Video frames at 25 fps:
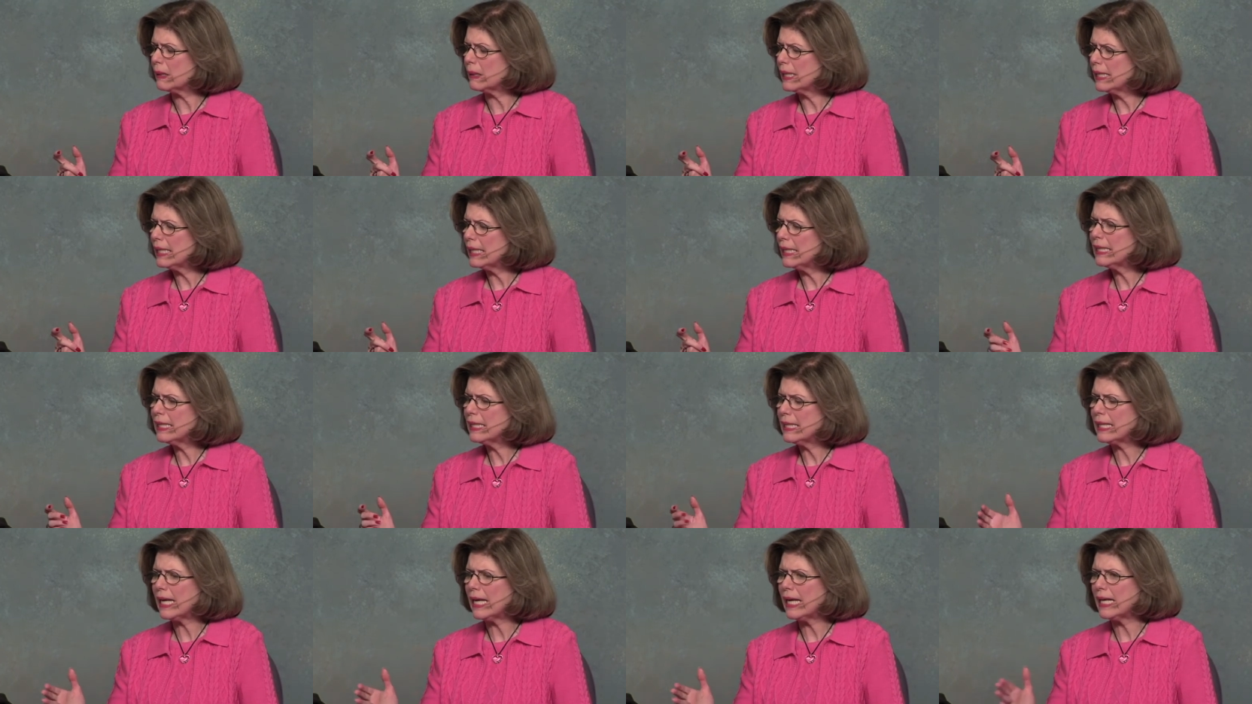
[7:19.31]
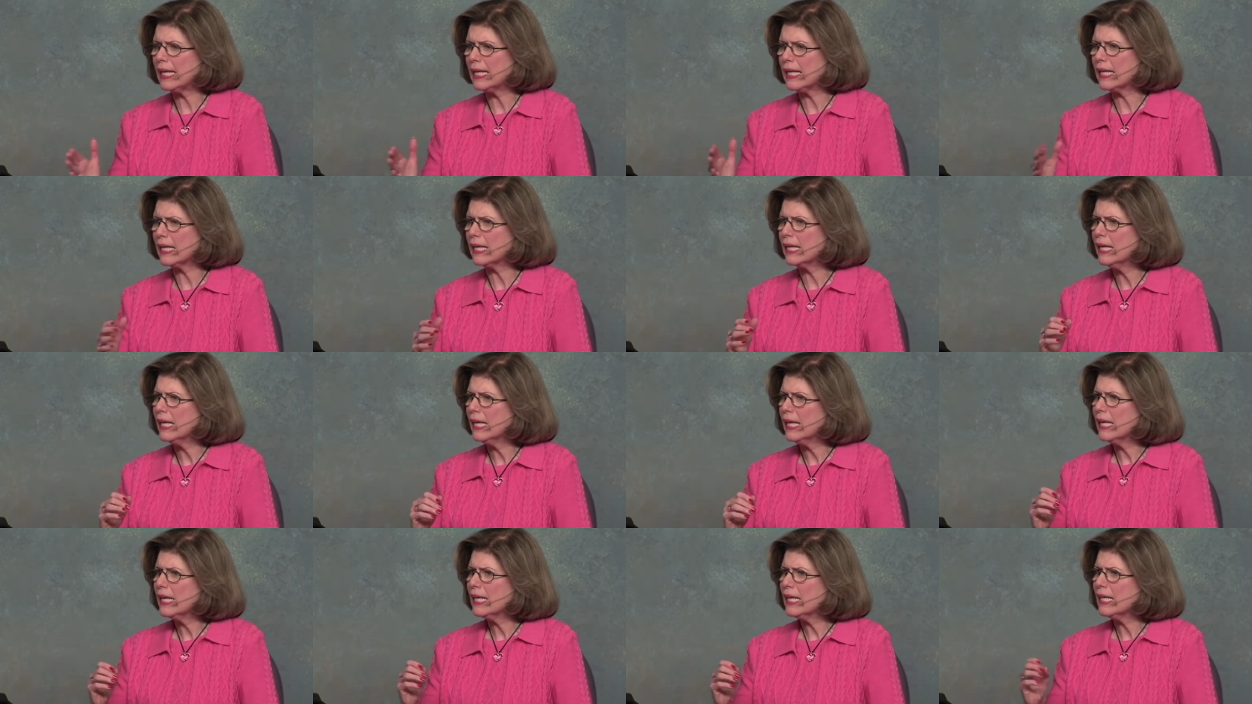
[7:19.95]
indicating
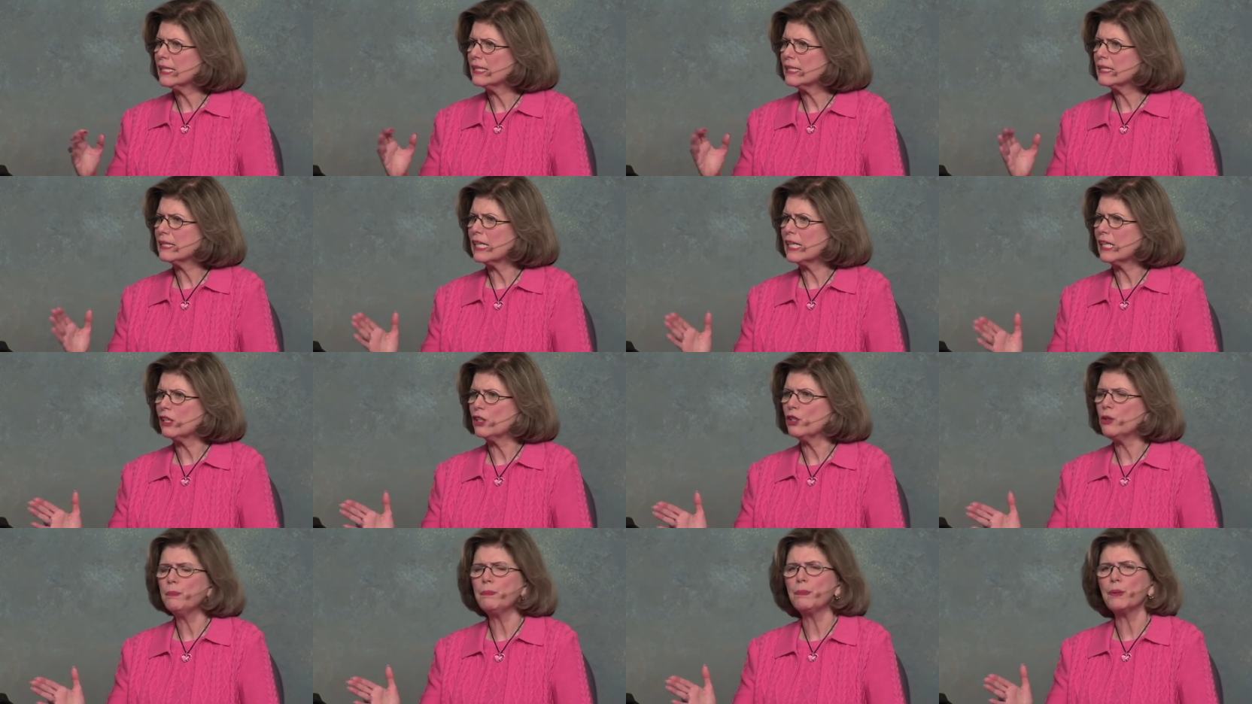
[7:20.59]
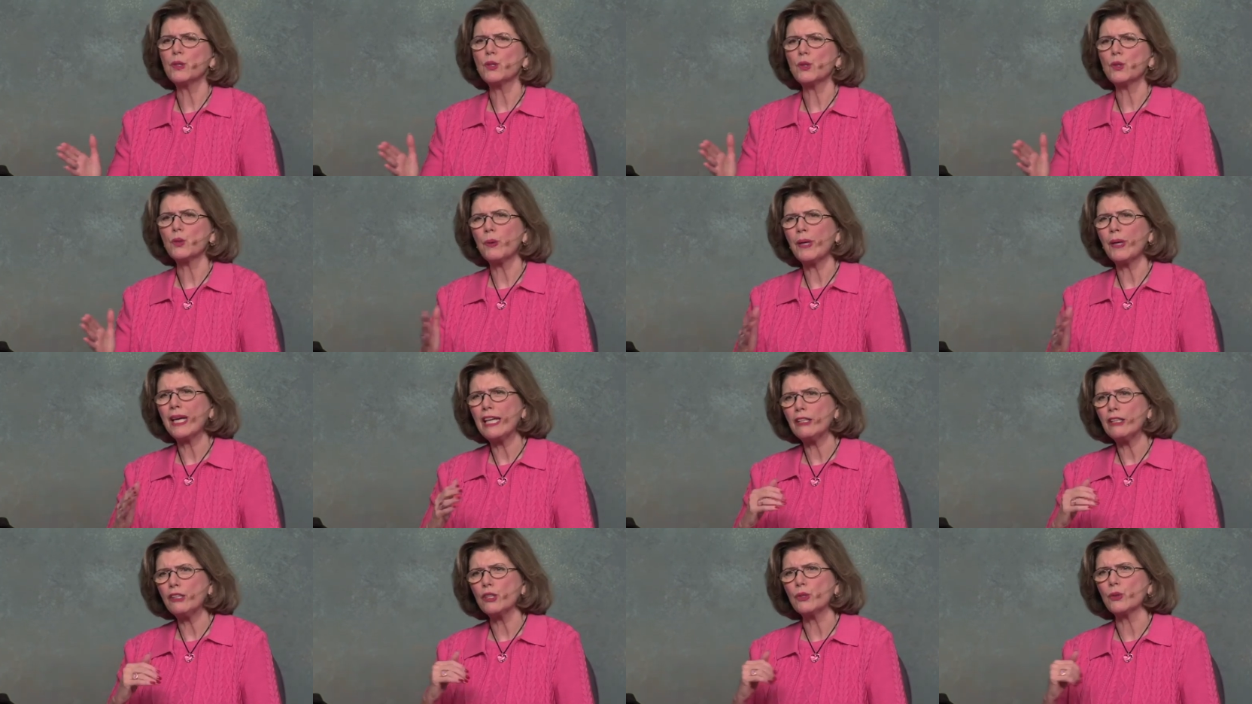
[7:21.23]
is that you
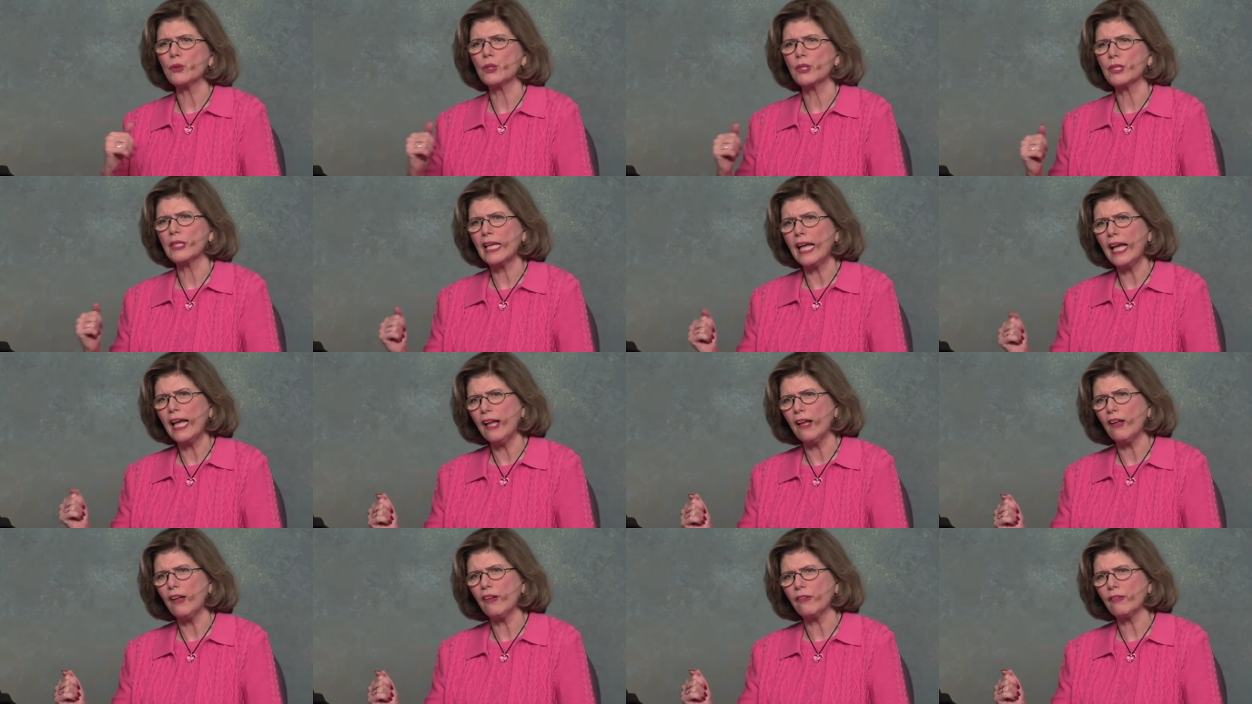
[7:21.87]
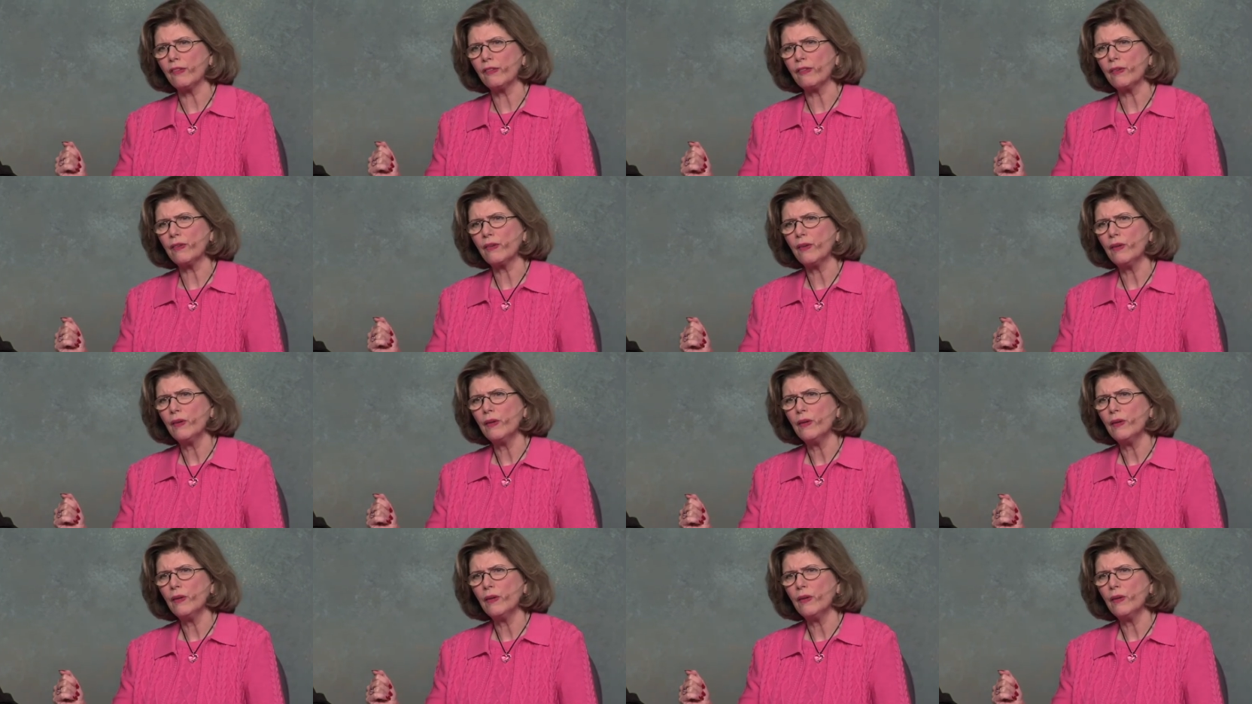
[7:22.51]
betrayed yourself